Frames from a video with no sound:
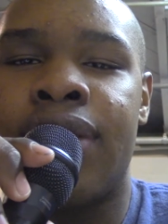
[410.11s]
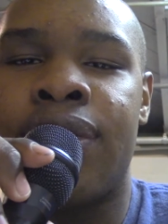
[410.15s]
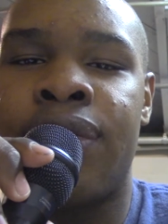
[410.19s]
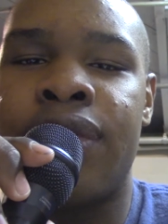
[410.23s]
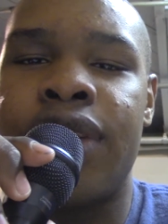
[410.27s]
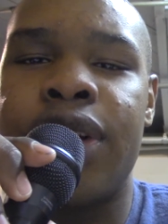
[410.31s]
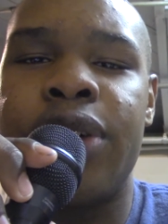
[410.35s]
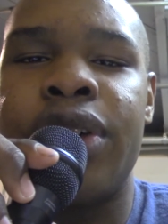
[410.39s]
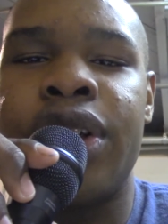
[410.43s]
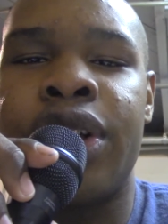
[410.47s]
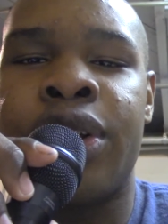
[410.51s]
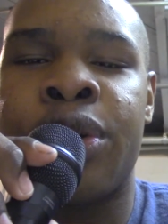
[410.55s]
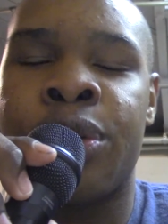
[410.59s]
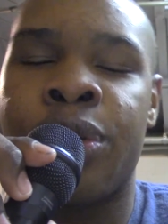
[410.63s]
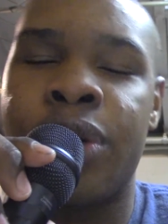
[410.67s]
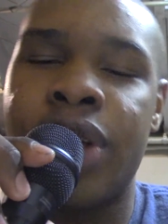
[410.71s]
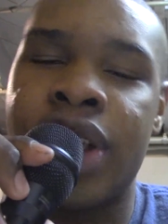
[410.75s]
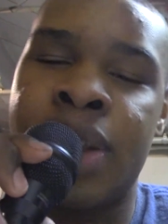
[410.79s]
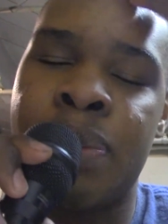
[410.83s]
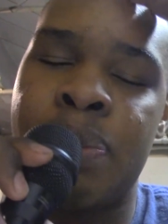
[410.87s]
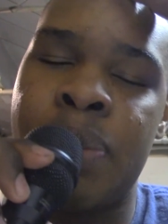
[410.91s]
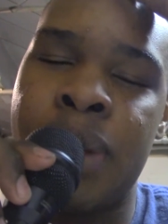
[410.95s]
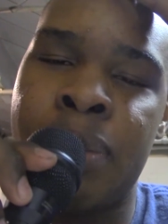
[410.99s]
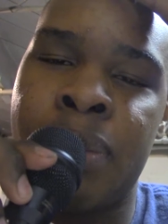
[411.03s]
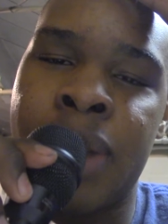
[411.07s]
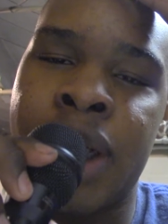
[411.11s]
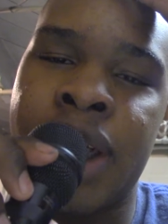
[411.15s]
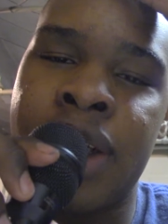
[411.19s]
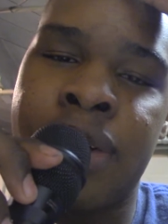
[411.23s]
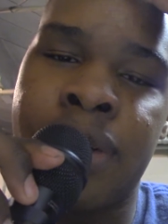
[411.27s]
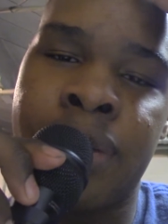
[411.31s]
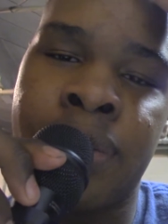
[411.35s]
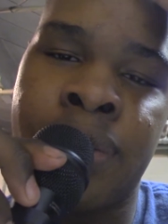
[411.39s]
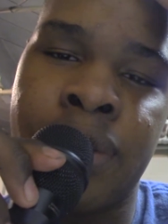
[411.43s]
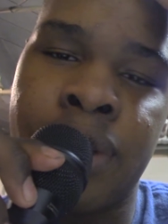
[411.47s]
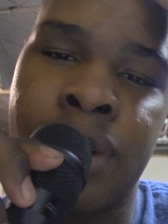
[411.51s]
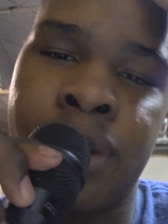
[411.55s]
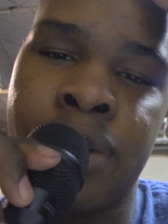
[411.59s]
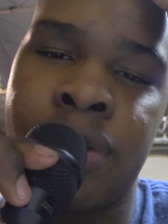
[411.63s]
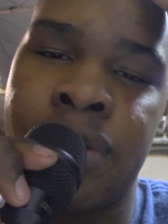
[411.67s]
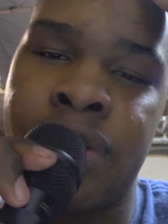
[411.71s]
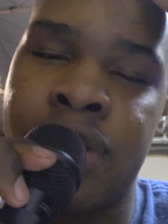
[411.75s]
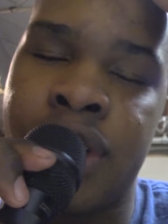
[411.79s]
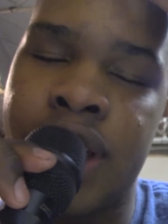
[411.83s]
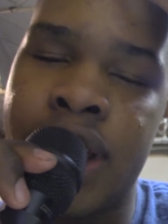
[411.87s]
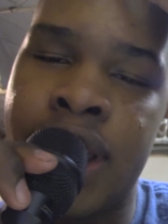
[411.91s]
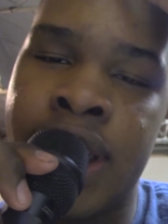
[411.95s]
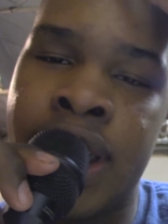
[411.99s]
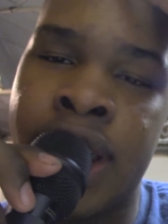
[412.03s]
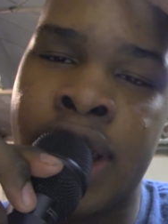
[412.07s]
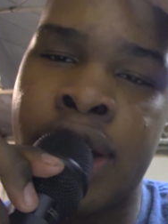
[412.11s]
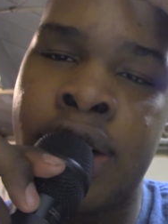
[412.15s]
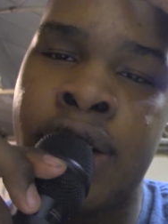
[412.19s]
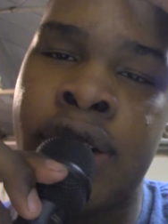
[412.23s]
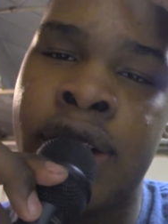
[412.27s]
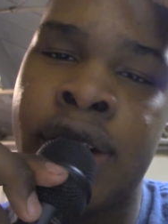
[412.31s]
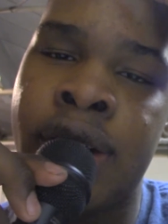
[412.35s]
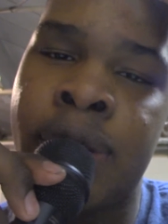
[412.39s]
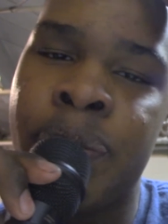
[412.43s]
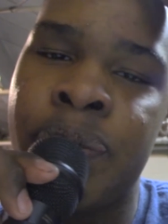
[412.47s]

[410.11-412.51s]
very crispy microphone, and